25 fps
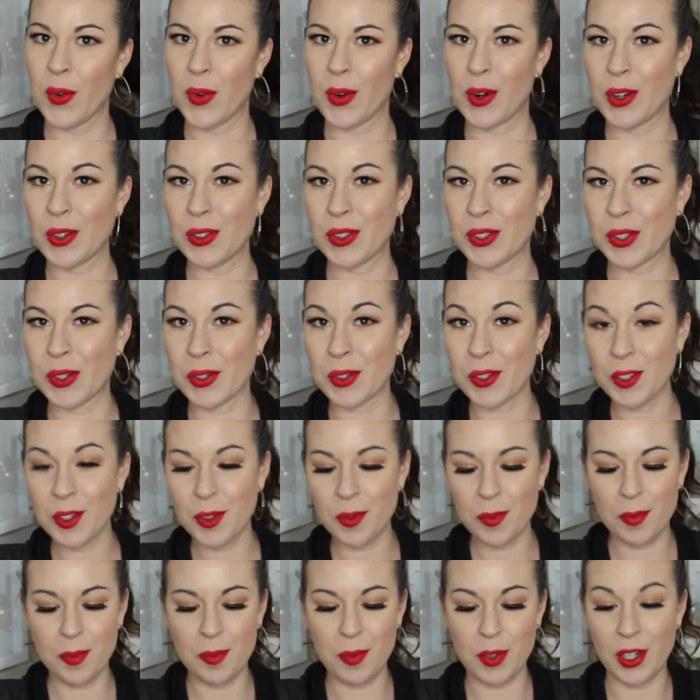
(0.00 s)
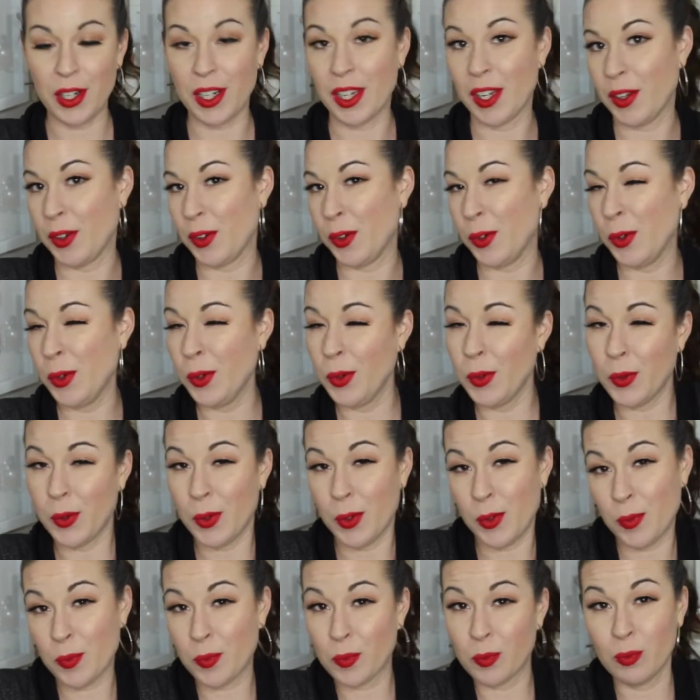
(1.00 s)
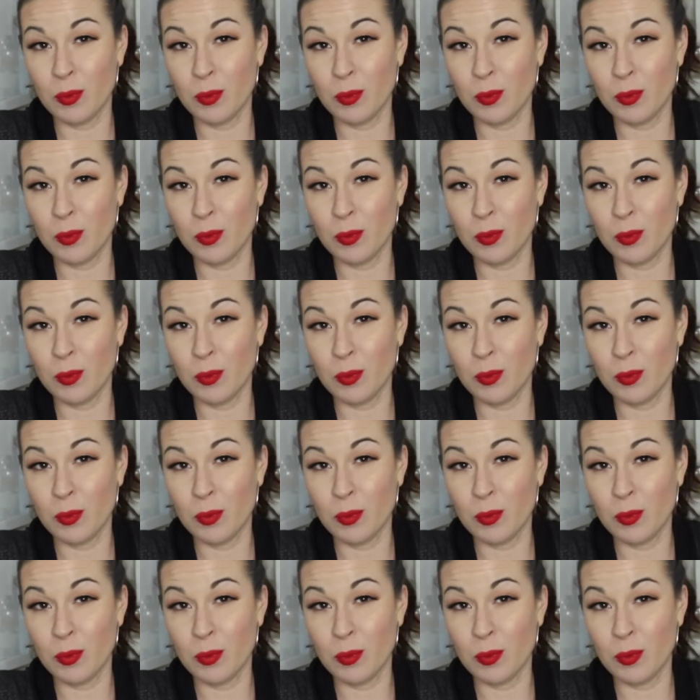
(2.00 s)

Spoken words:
rose gold print. Ooh.